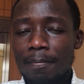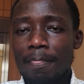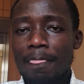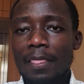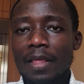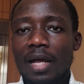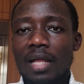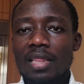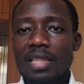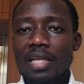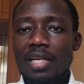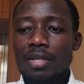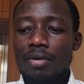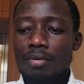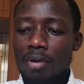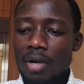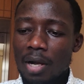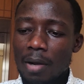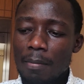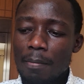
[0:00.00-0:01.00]
And then you
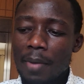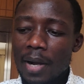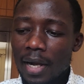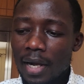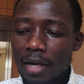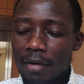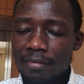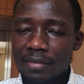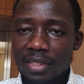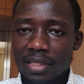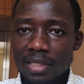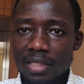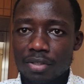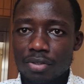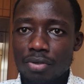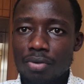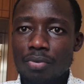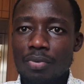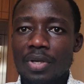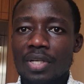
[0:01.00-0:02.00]
come back after the 2 weeks